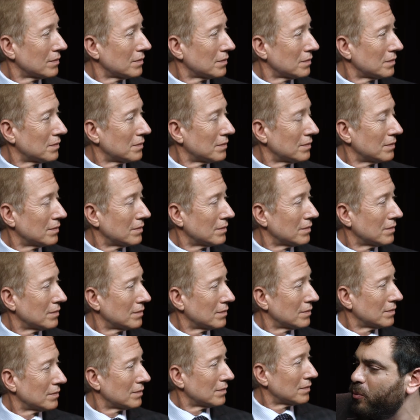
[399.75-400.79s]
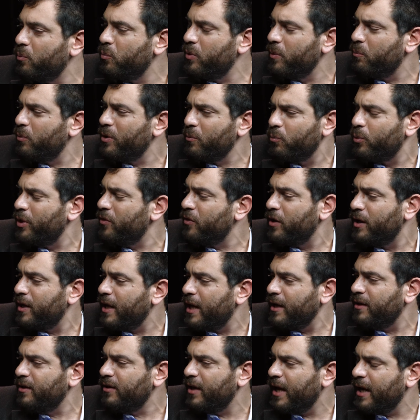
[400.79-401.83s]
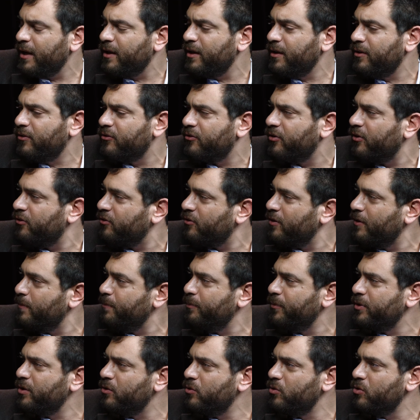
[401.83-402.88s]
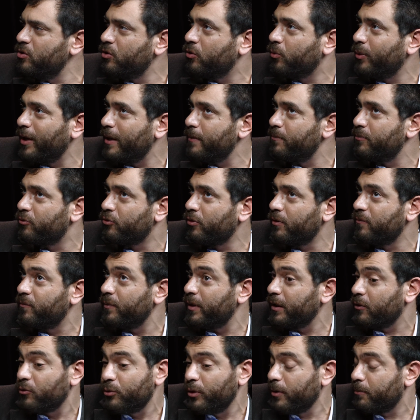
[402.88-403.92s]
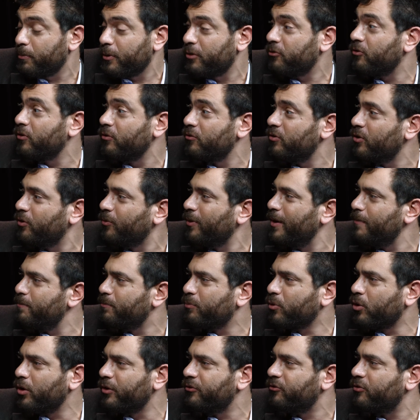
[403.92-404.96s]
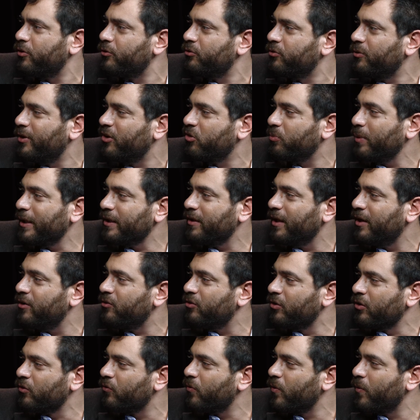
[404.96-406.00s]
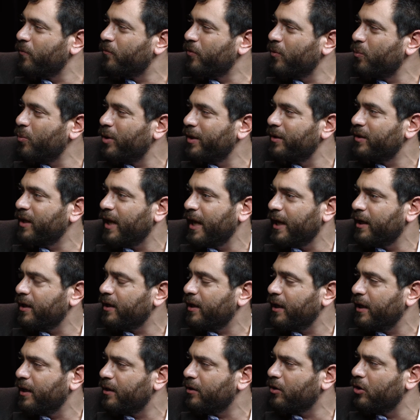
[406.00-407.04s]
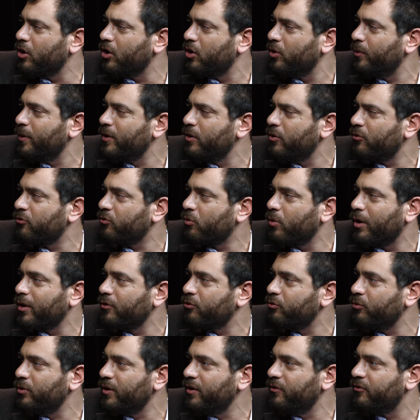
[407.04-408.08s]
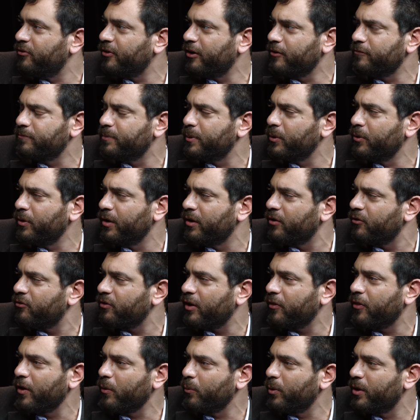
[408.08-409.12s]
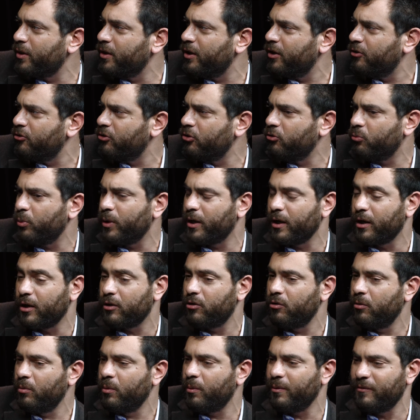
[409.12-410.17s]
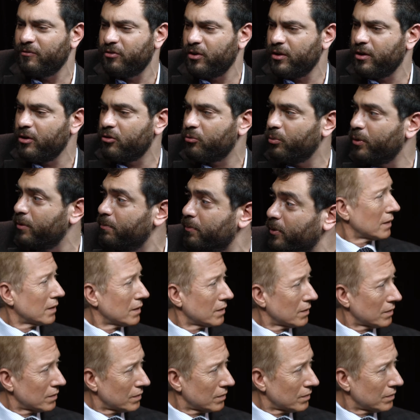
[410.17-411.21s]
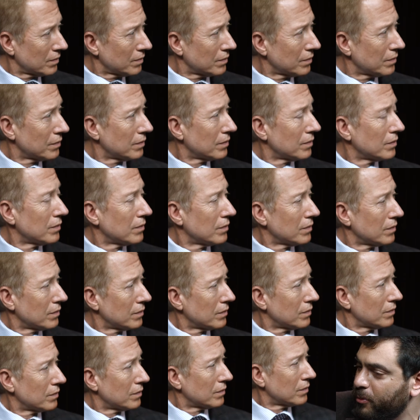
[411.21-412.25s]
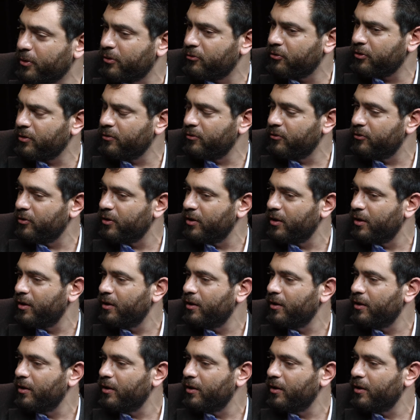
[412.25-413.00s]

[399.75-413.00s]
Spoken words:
But within any system, you create sort of, including prisons, you create broad social expectations for what can and can't go, and those largely self-police. I think one of the issues we get into, and we've seen this with policing, and you see it with prisons,